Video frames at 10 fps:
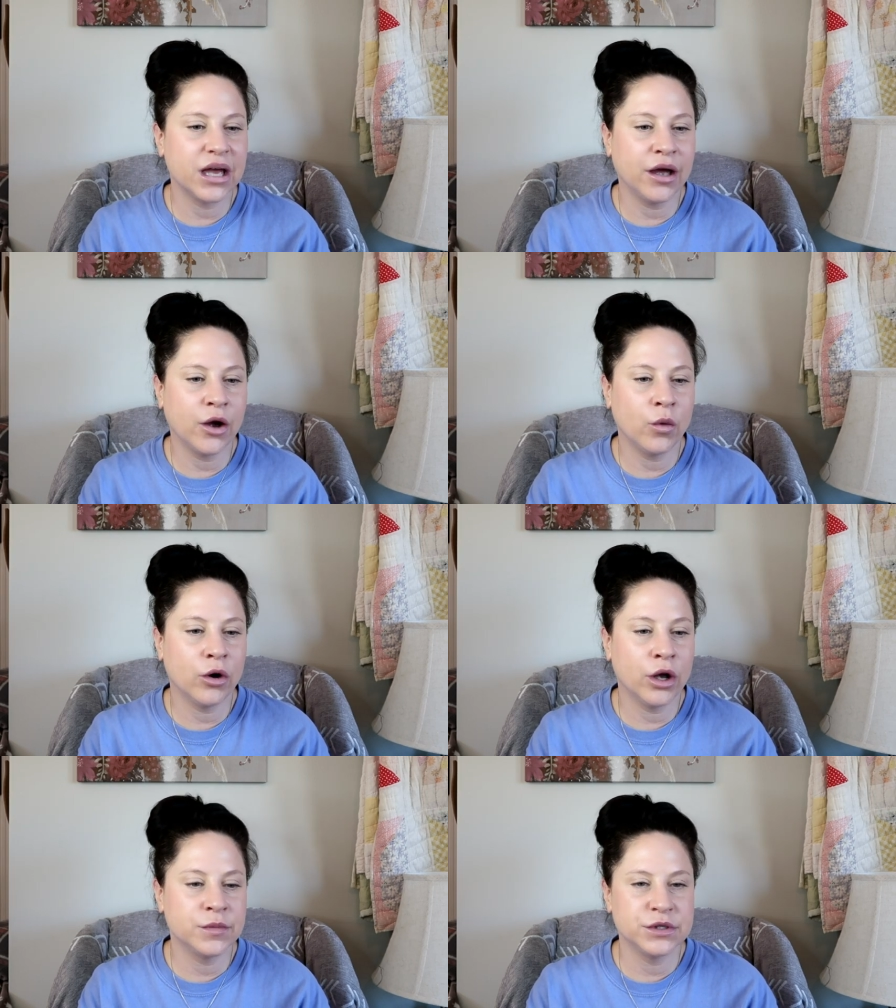Uh,
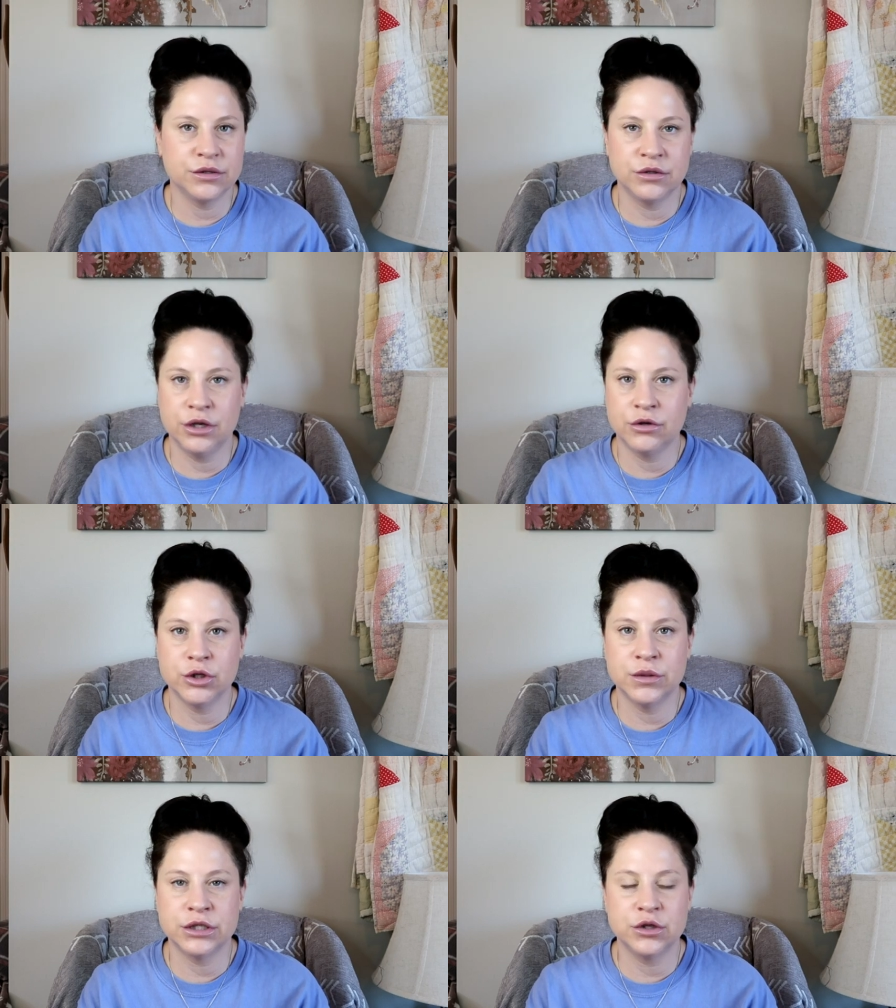we're up to, you know,
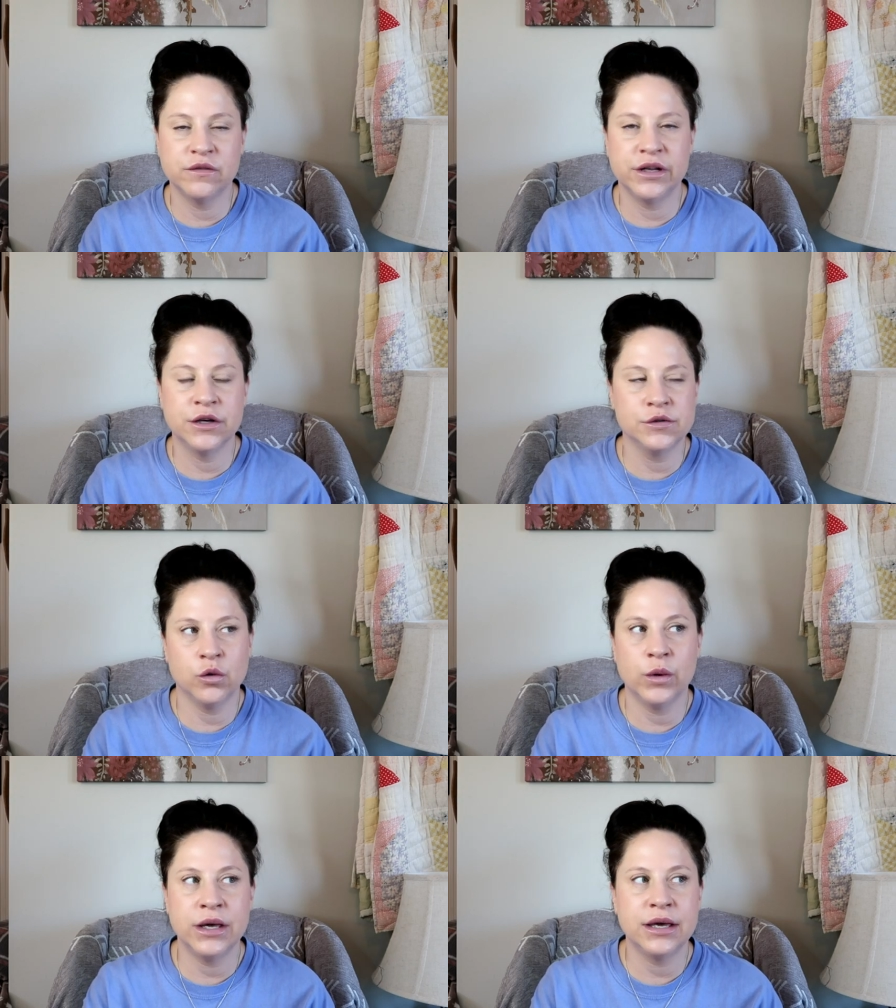doing the two videos
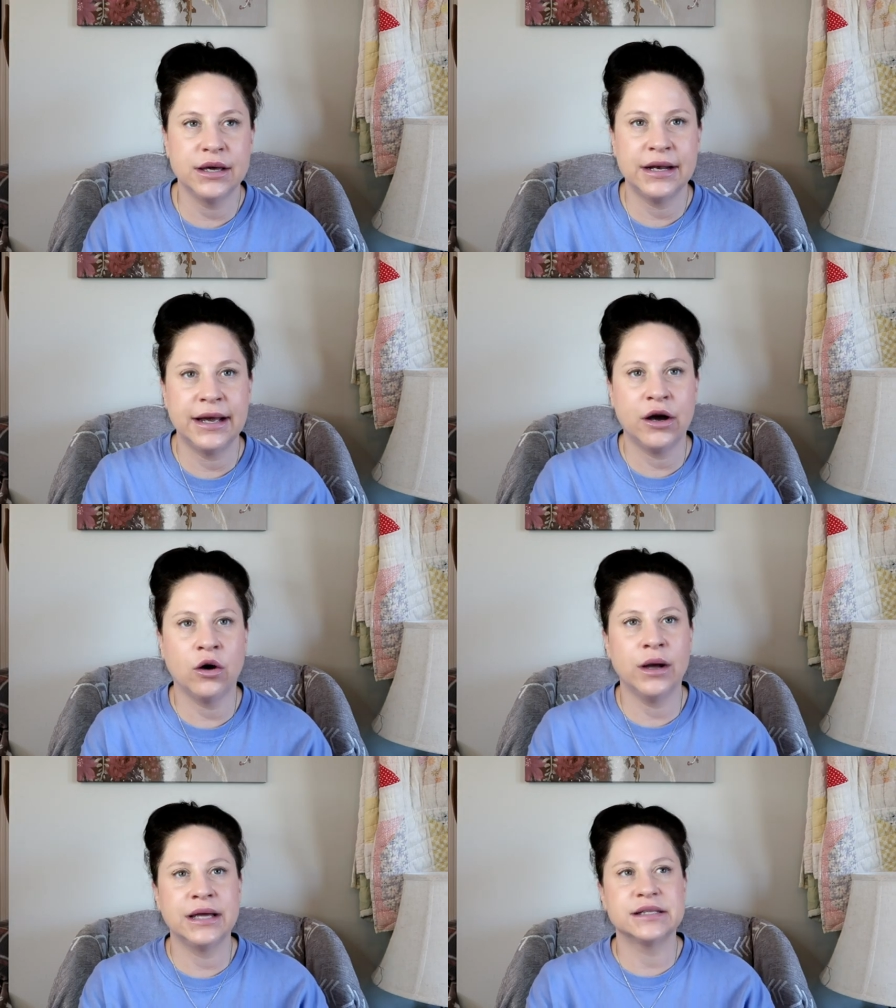a week
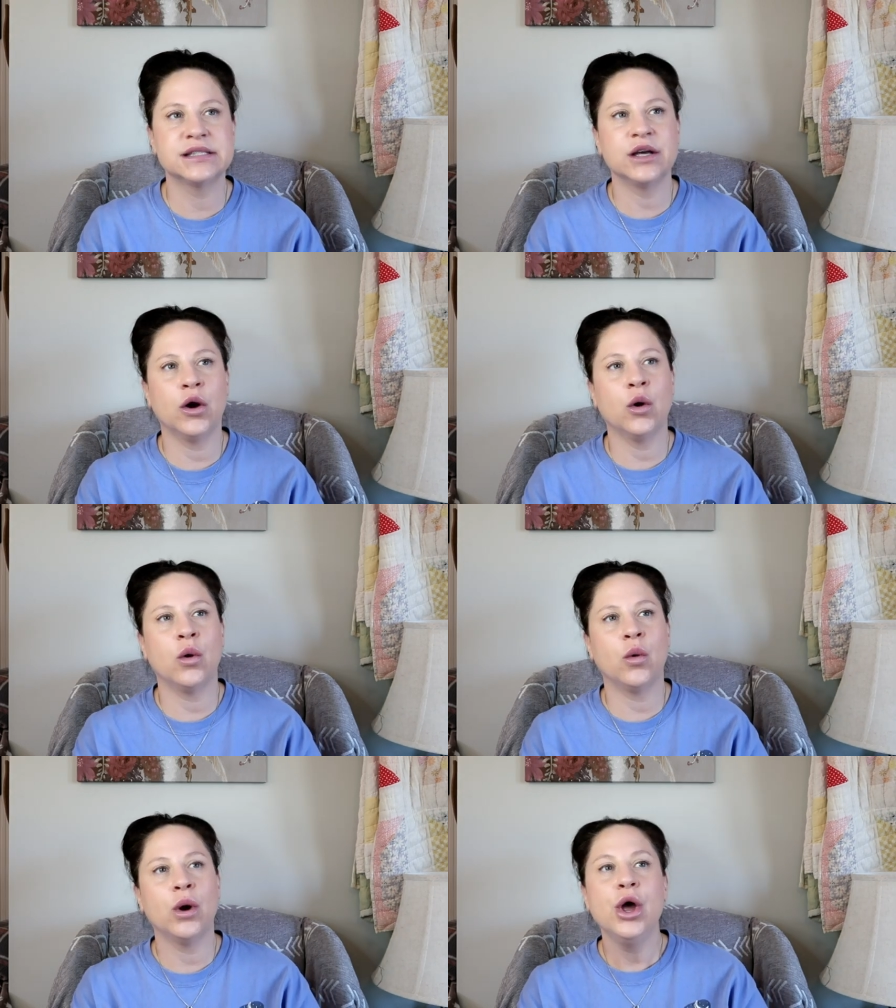now. And
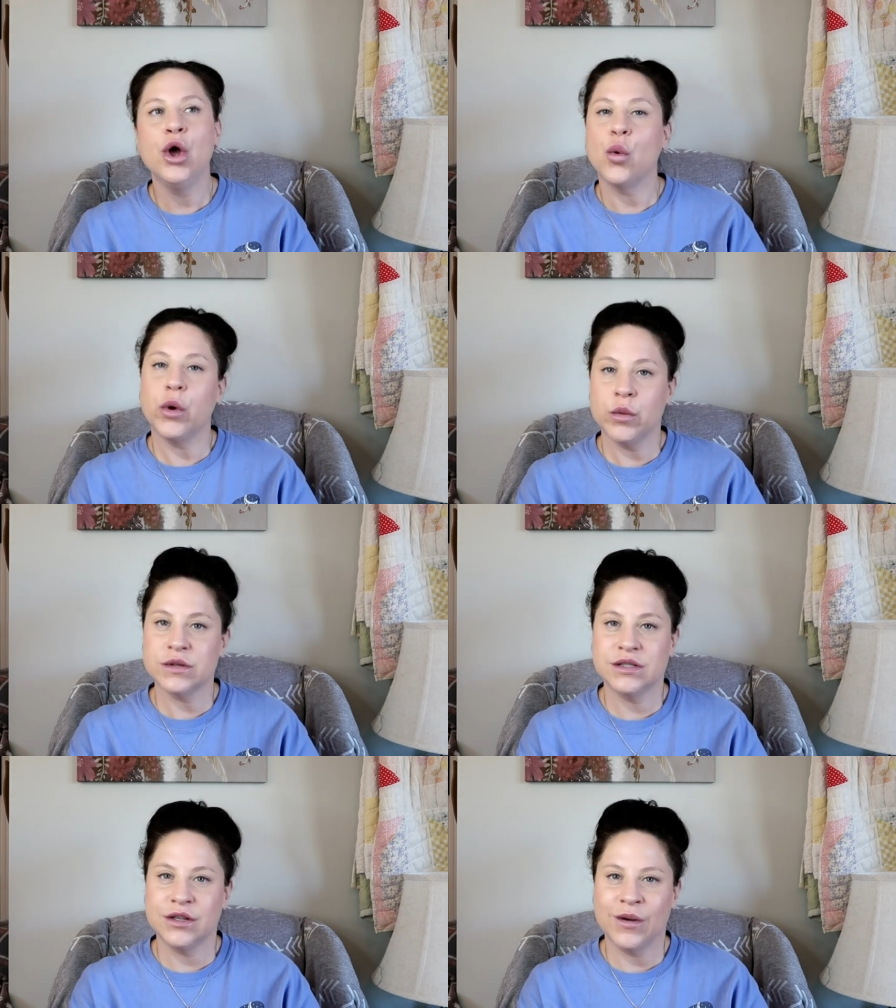so we will
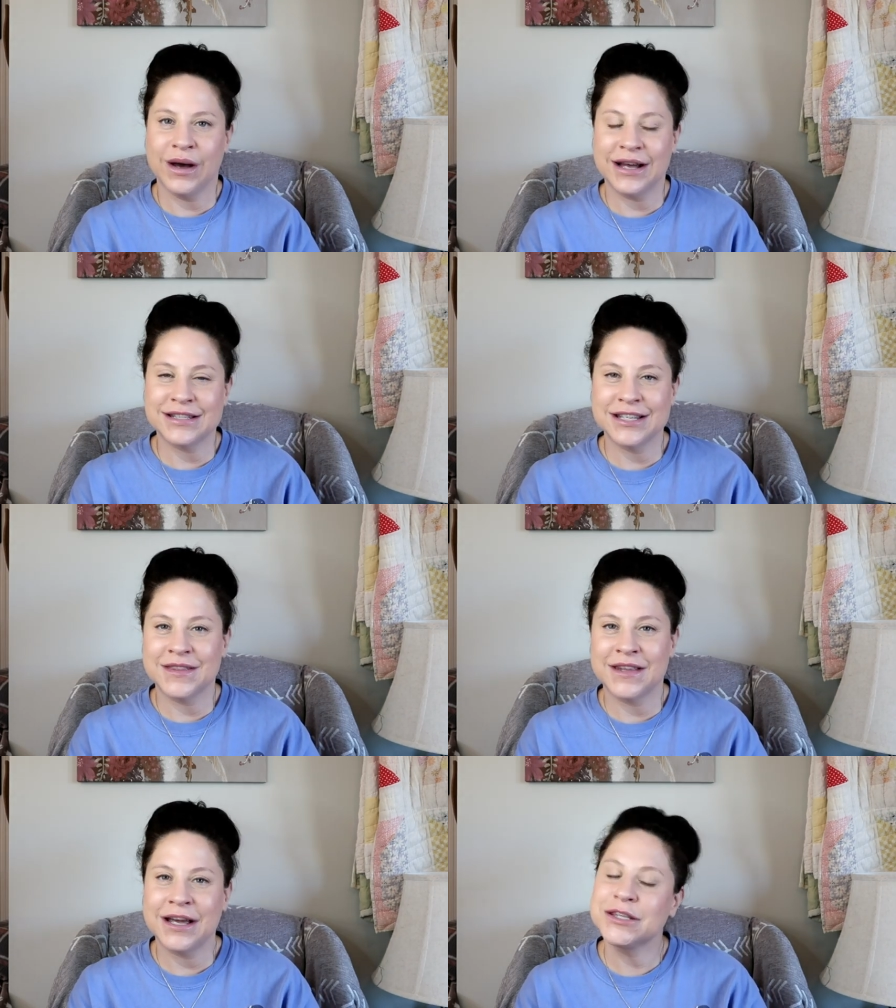see you guys
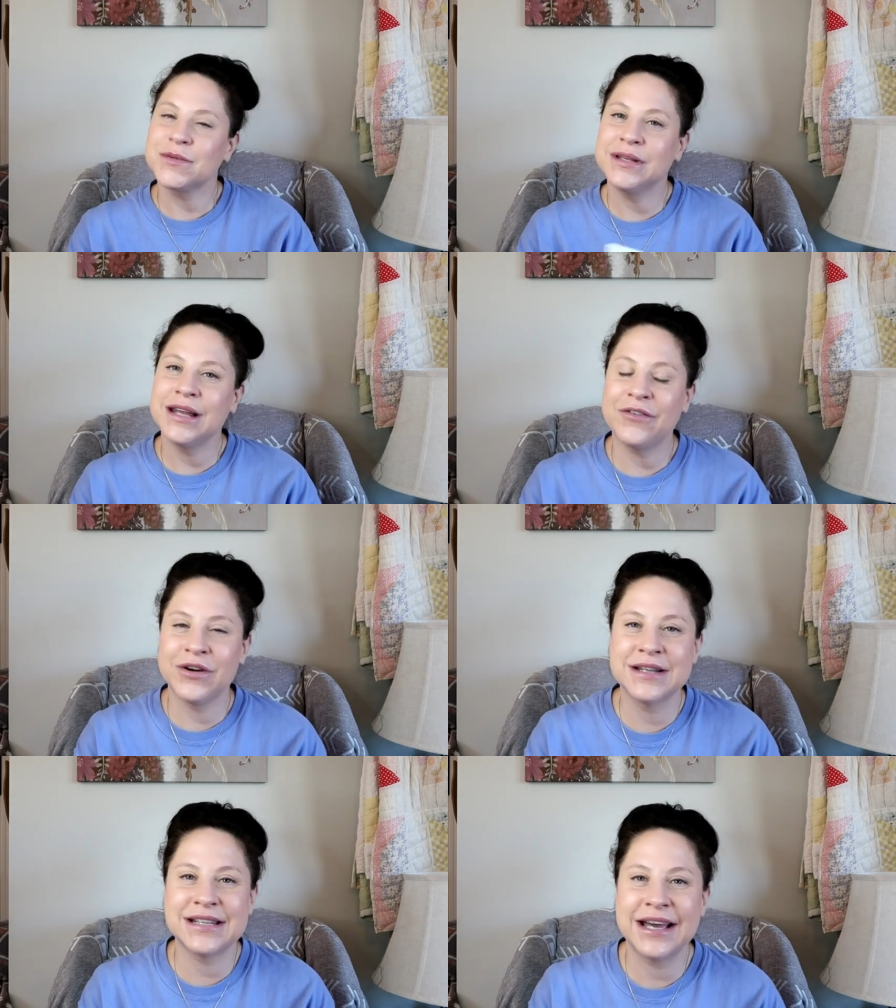in the next one. Friends,